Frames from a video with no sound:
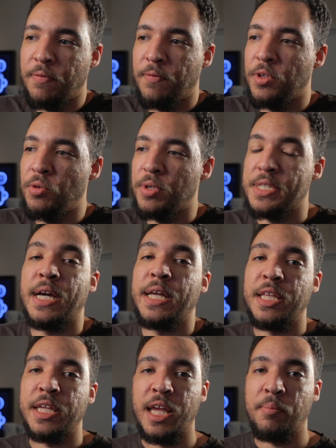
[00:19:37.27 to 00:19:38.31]
if you
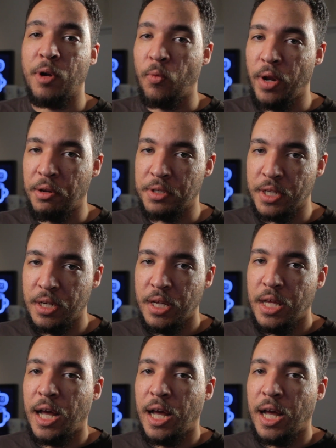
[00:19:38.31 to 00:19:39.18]
design the game around it.